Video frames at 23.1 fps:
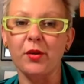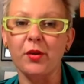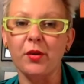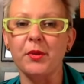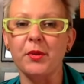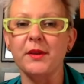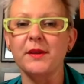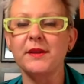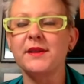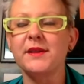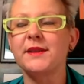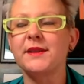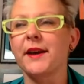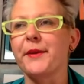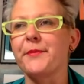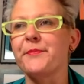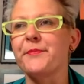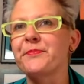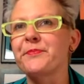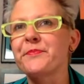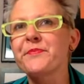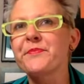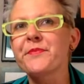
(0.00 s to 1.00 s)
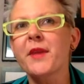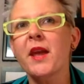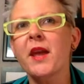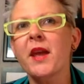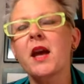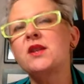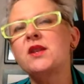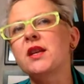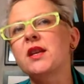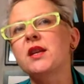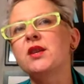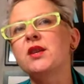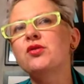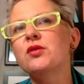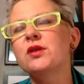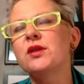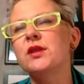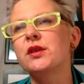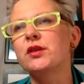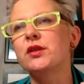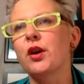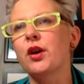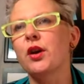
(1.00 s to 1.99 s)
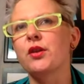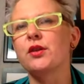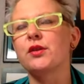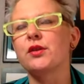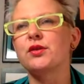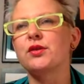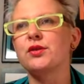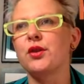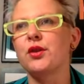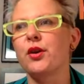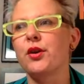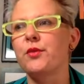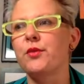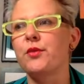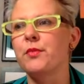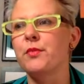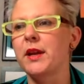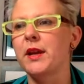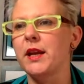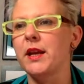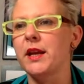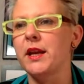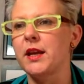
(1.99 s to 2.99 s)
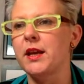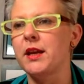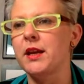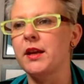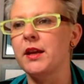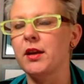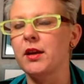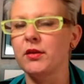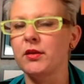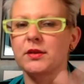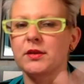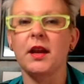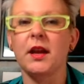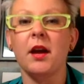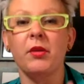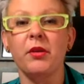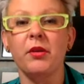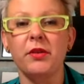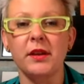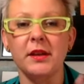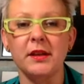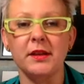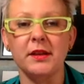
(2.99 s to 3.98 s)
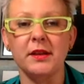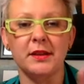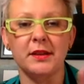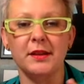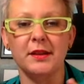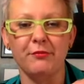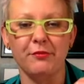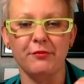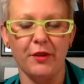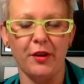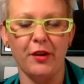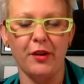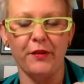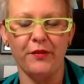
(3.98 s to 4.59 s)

them. And it's interesting, though, that so many, it's a couple of things that I